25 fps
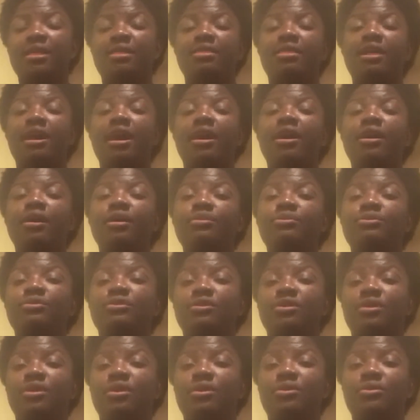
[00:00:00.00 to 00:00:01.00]
that
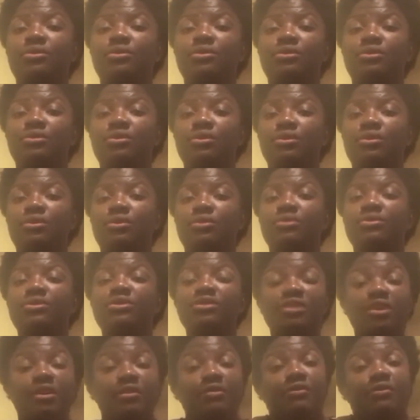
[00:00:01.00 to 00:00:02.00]
helps you to
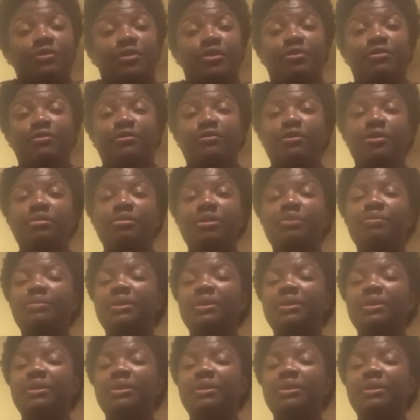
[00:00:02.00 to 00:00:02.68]
save for your family,